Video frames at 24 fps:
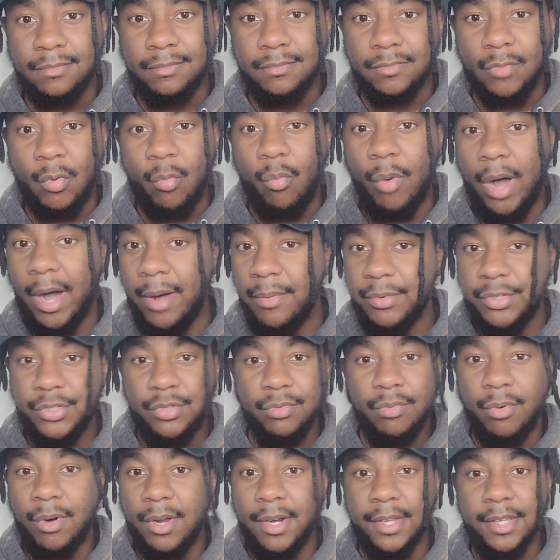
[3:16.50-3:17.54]
Why would you
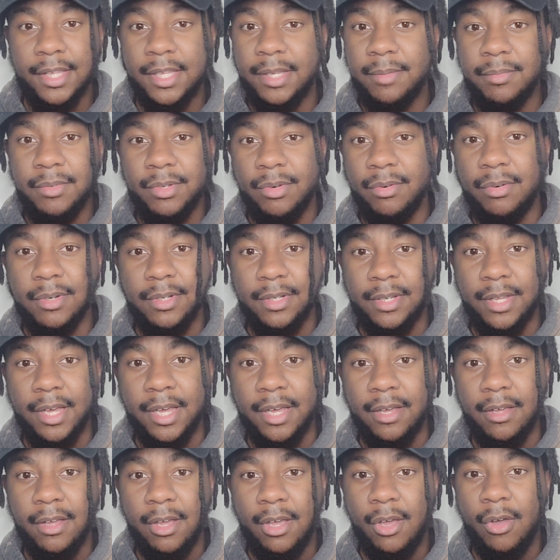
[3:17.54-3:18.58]
want to keep doing
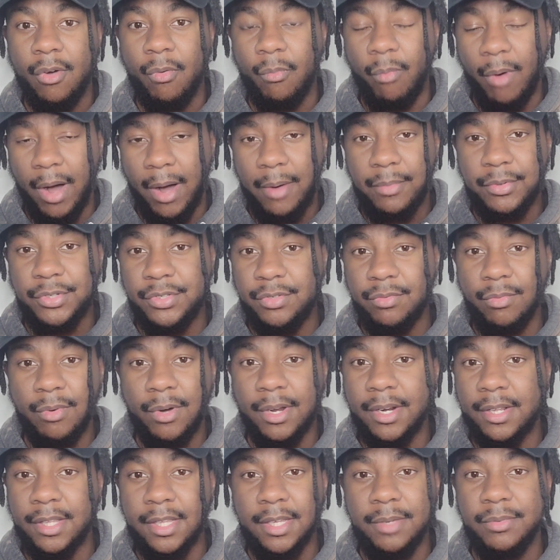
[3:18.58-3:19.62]
that? Why would you
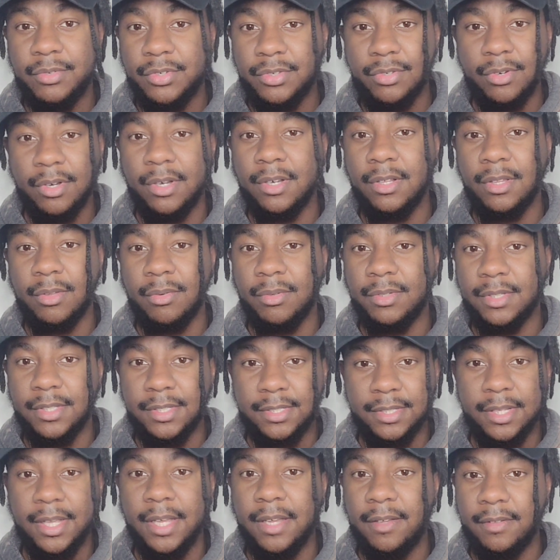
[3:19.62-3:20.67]
want to keep struggling with the
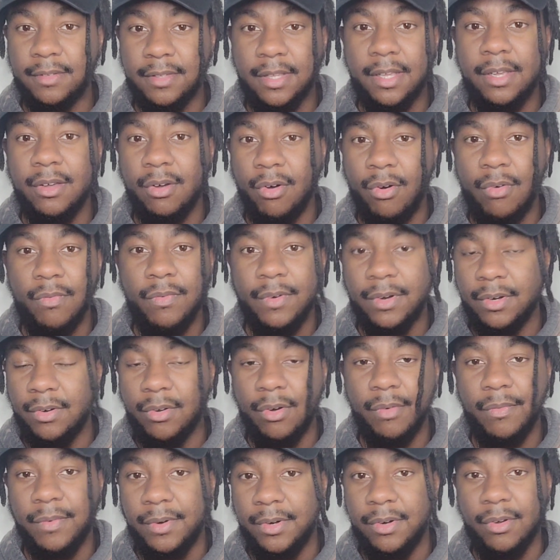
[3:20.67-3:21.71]
same thing over and
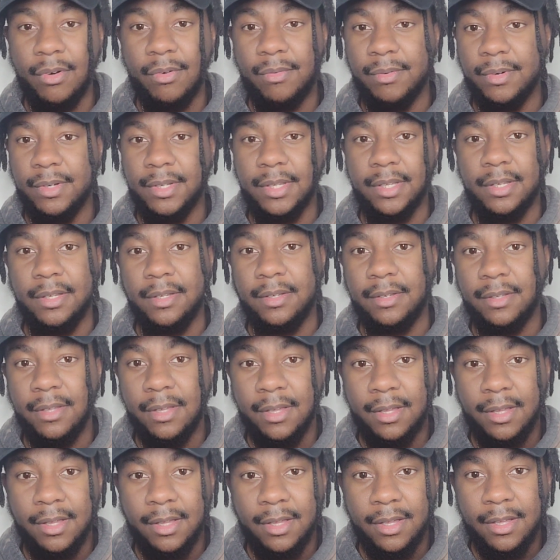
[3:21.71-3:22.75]
over and over again?
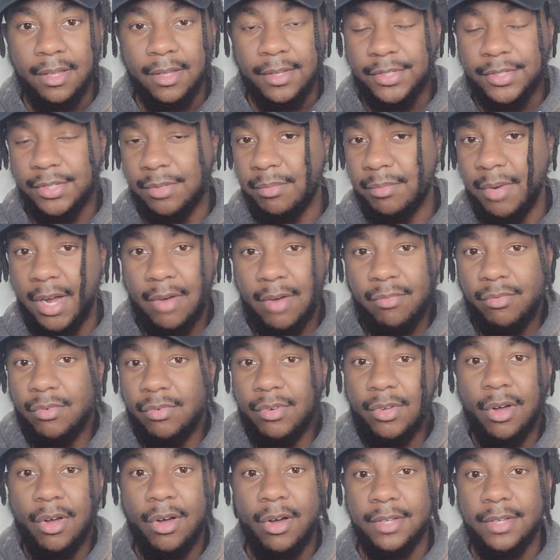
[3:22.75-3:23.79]
So my
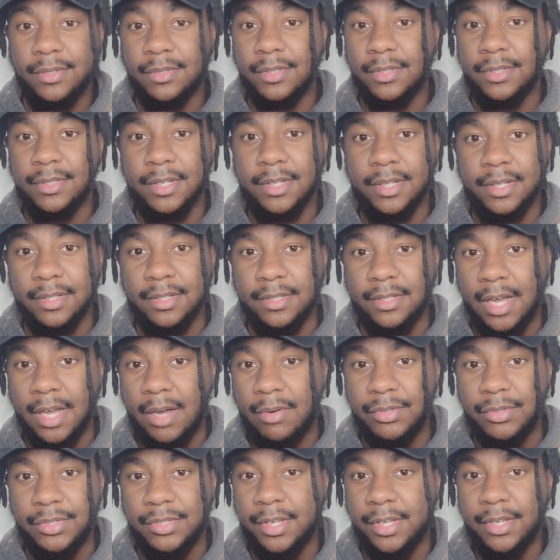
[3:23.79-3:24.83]
root cause was this. I
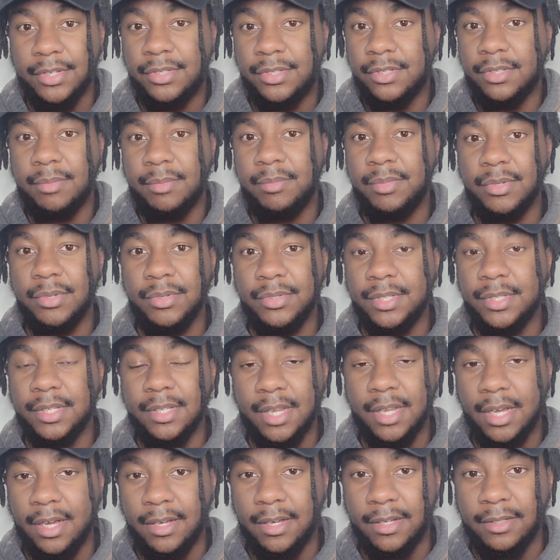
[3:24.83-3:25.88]
was sexually abused at
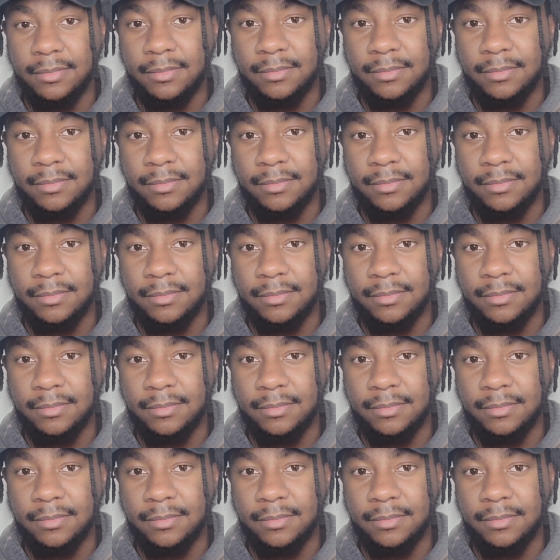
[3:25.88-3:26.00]
9.